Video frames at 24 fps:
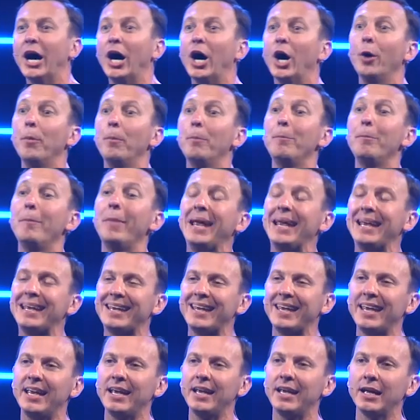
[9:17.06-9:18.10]
of
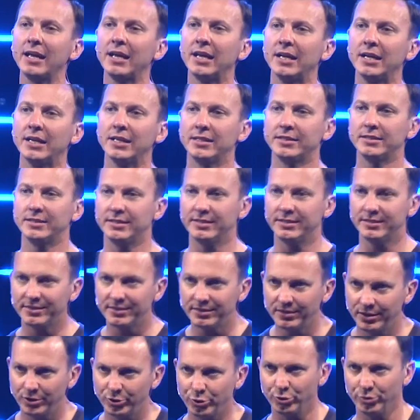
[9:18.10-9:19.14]
making
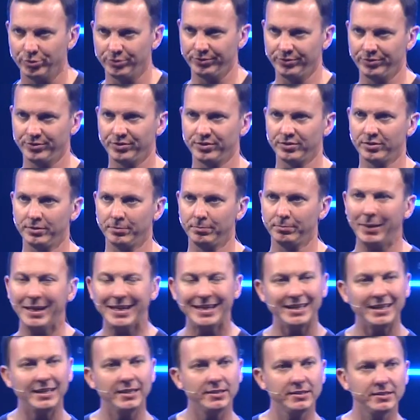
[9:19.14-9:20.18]
decisions.
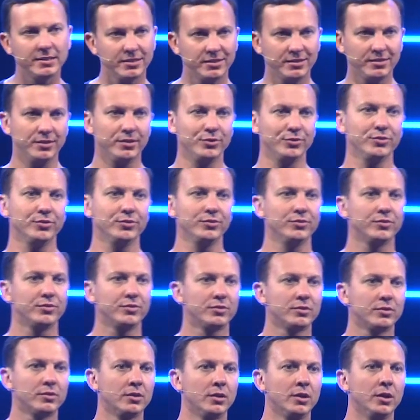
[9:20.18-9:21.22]
Making
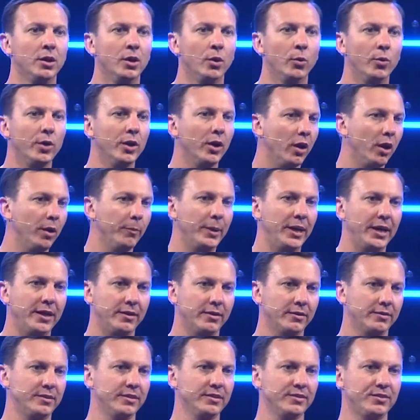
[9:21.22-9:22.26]
decisions. We all
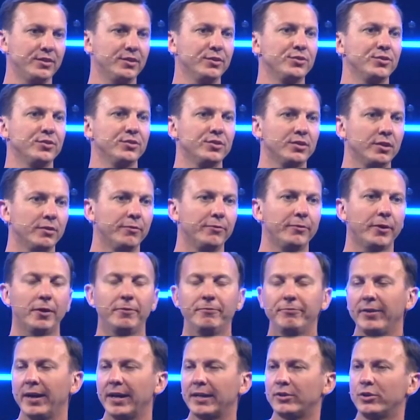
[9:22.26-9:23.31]
make decisions. In, in
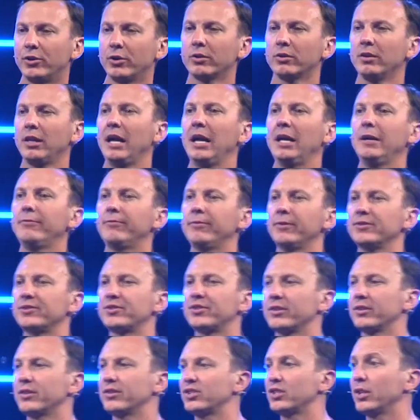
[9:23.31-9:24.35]
fact, your life is
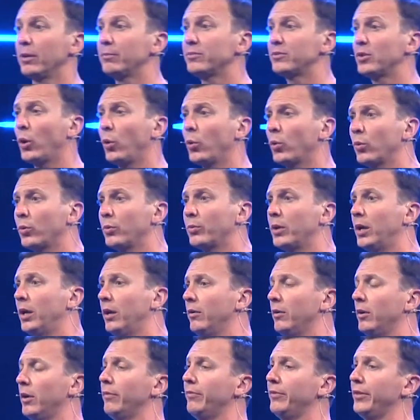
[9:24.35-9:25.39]
the sum total
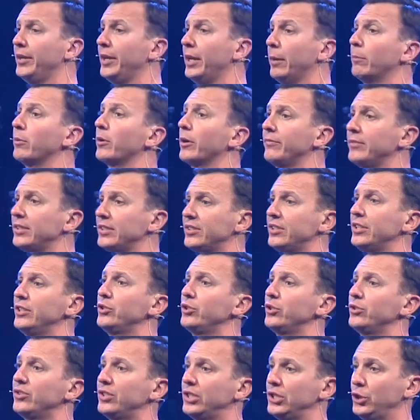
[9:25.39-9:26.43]
of, of the number of
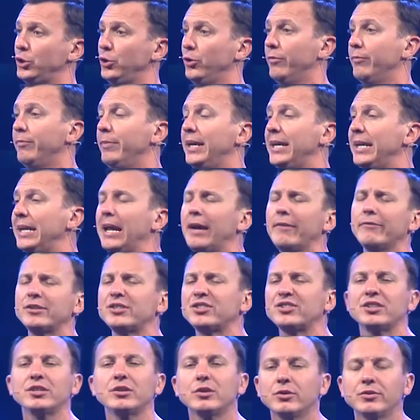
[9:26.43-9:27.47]
decisions that you have made. Every
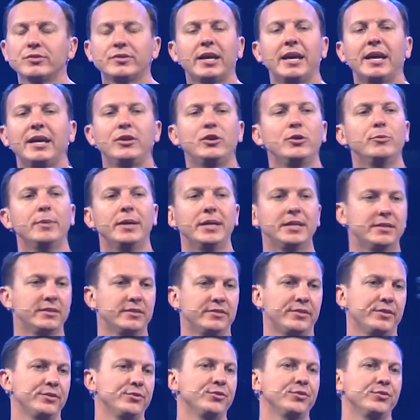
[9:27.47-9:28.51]
single day, you make
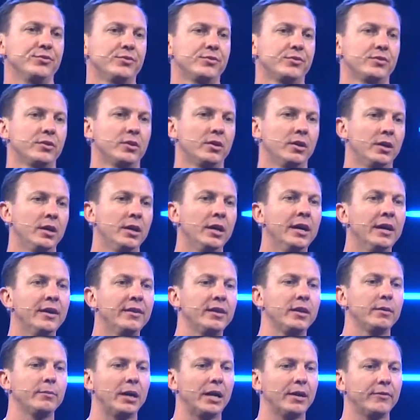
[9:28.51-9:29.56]
decisions.
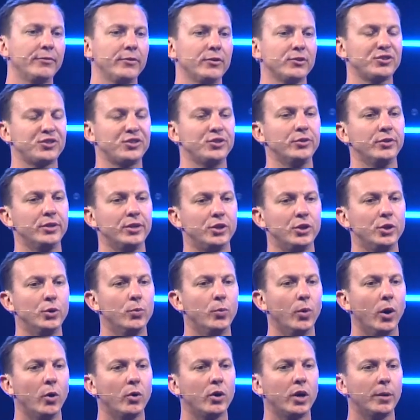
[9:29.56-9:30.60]
Think about if you're a student and you
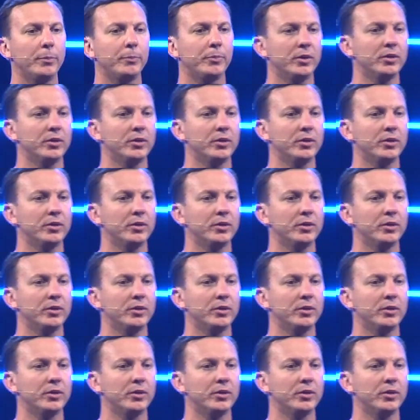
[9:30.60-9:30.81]
woke up